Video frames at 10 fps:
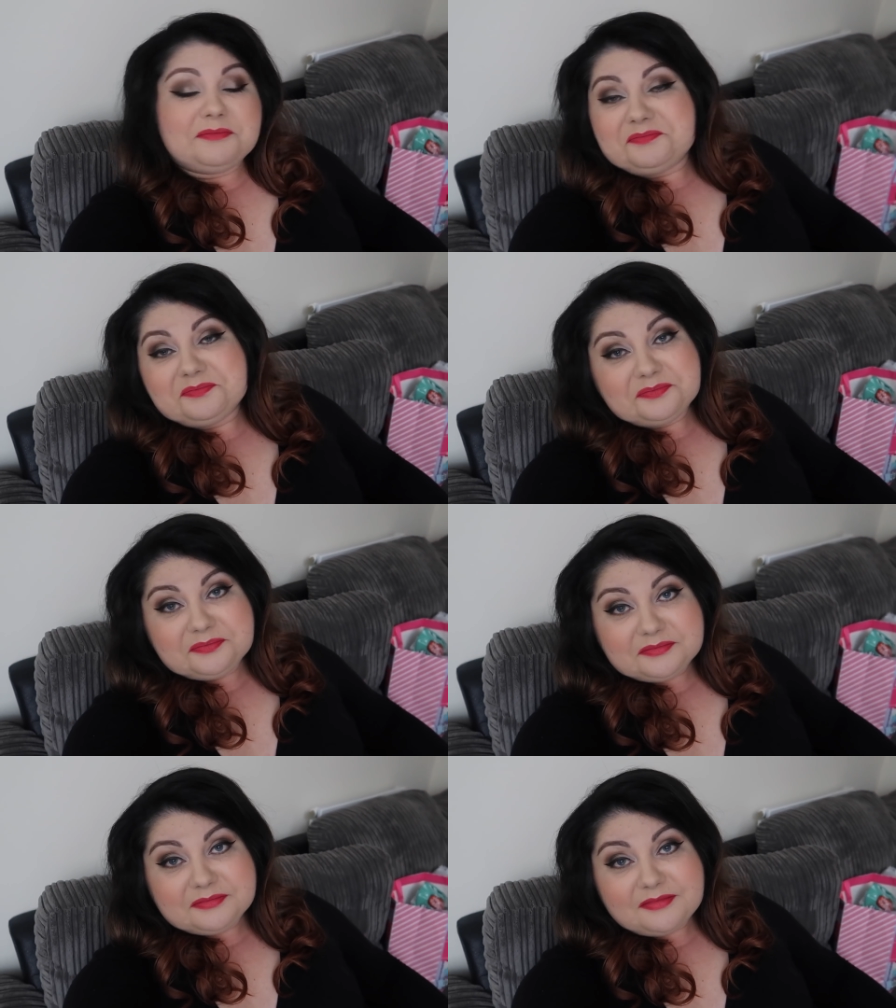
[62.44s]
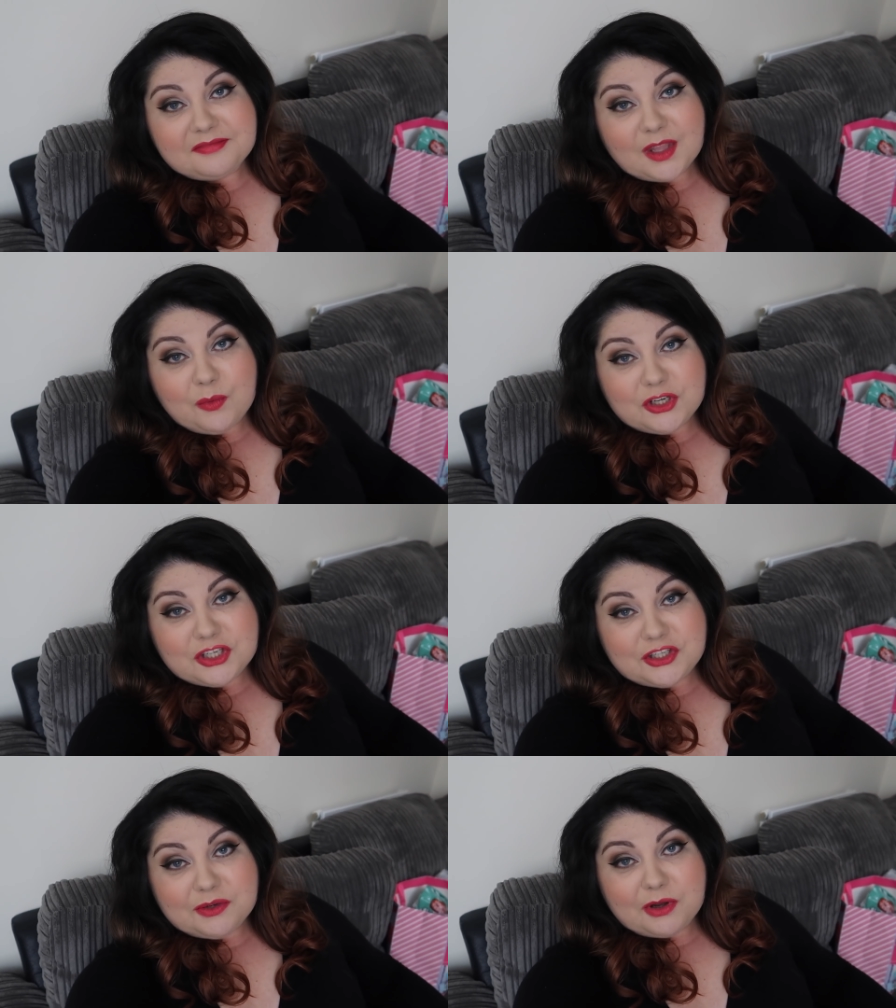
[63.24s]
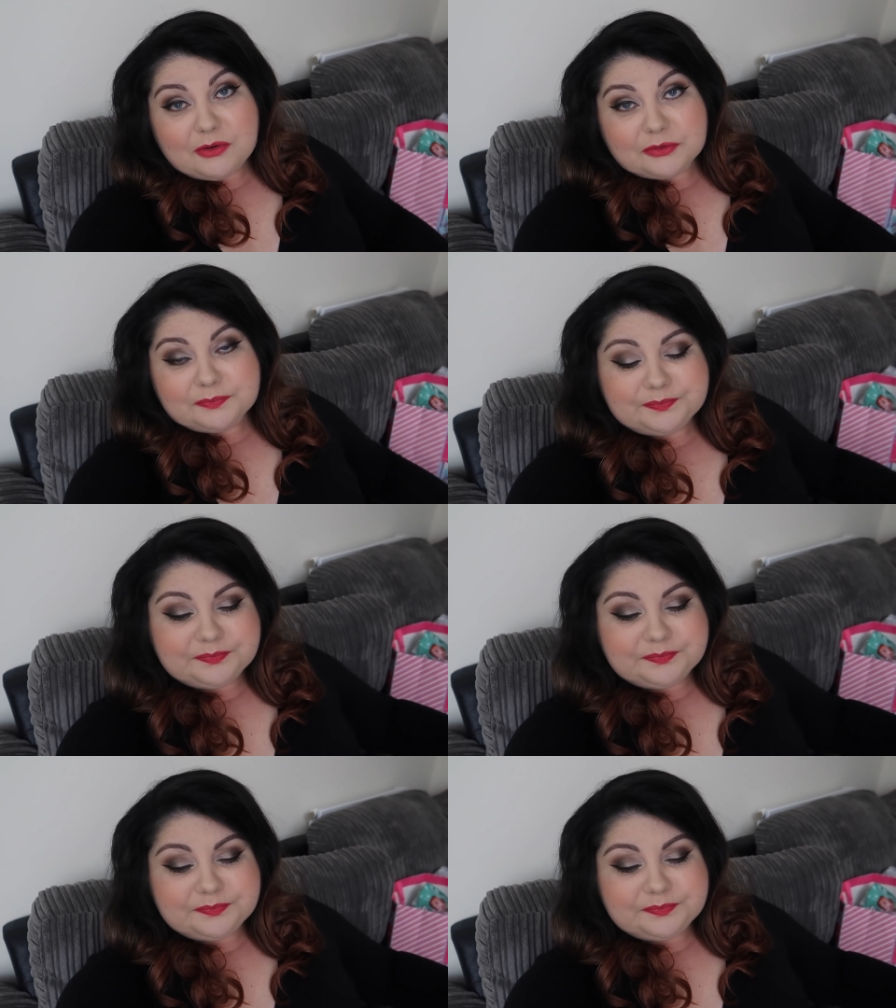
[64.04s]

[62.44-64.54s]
So we're just too old. We're just too old. Too